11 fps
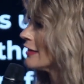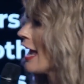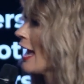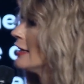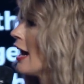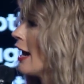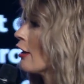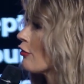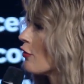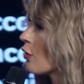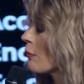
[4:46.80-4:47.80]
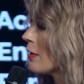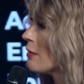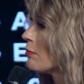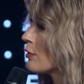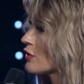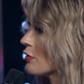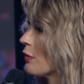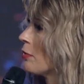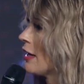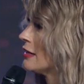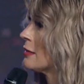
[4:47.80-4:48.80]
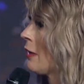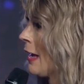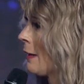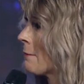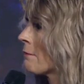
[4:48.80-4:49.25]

they had to hire 4 people to replace me.